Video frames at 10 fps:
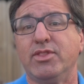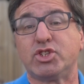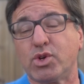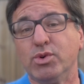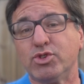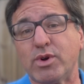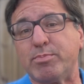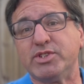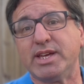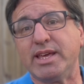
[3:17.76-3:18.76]
The schools
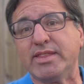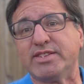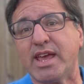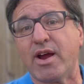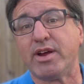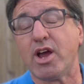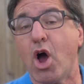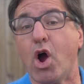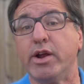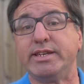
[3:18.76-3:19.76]
representing this
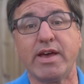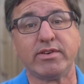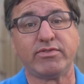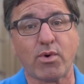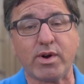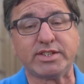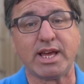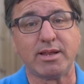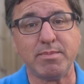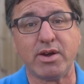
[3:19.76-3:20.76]
area are Devon
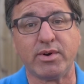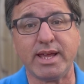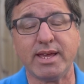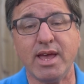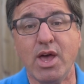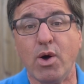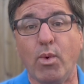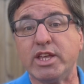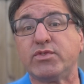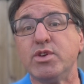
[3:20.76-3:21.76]
Forest Elementary,
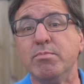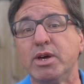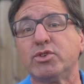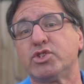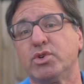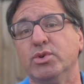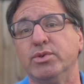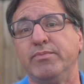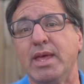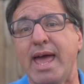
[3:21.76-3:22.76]
Westview Middle
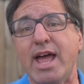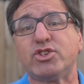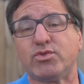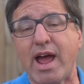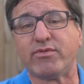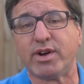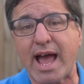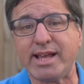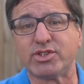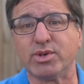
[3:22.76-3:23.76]
School, and
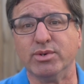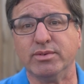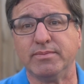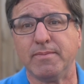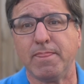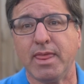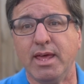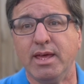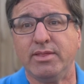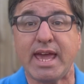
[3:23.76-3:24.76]
Stratford High School.
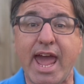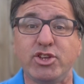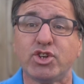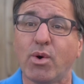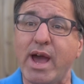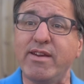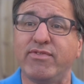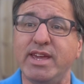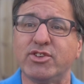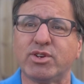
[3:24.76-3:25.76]
The HOA
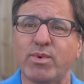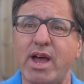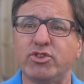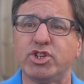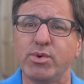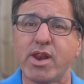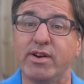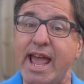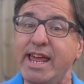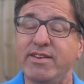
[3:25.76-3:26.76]
fee is around
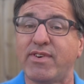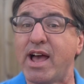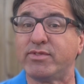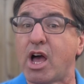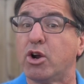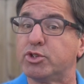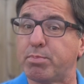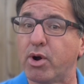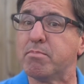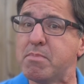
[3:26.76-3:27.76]

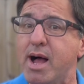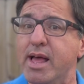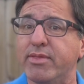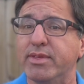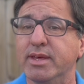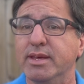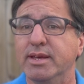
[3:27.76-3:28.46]
$285 per month.